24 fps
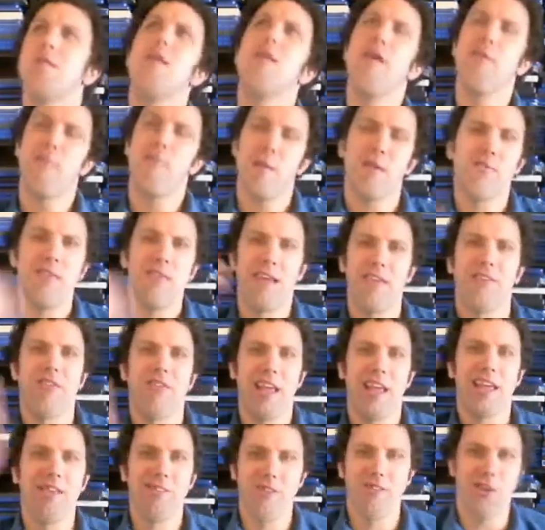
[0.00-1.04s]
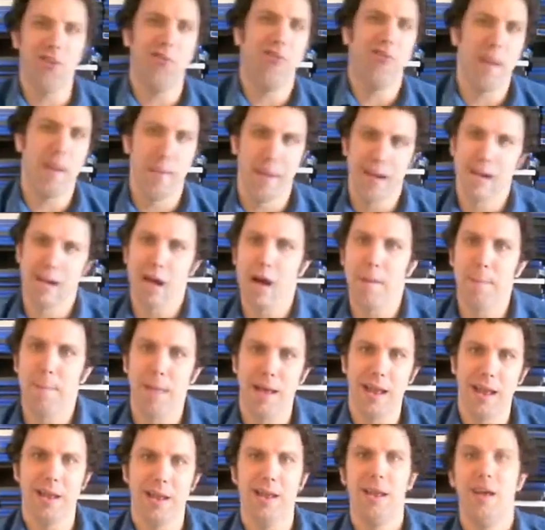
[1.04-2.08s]
especially as things start ramping up
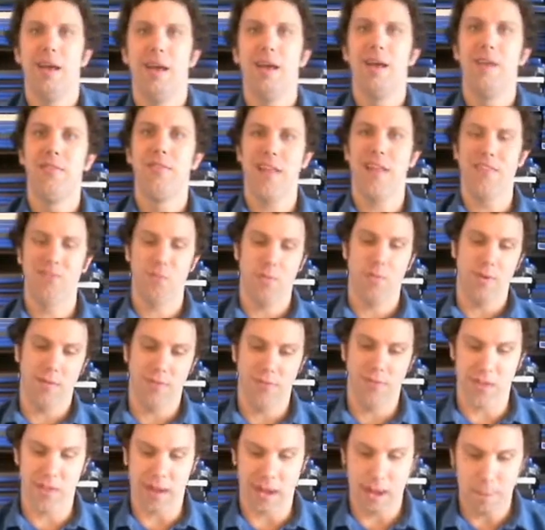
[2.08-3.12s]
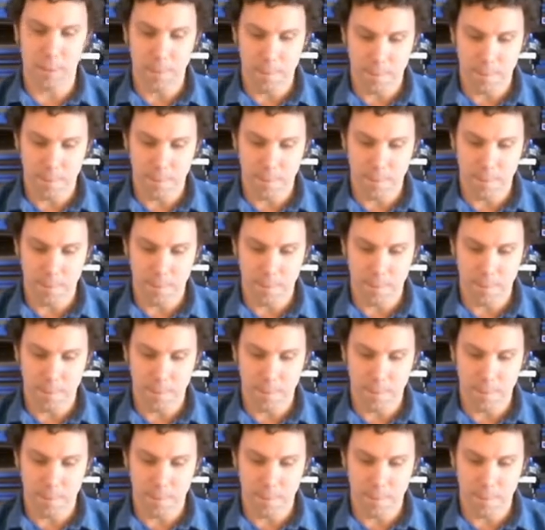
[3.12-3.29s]
and that sort of thing.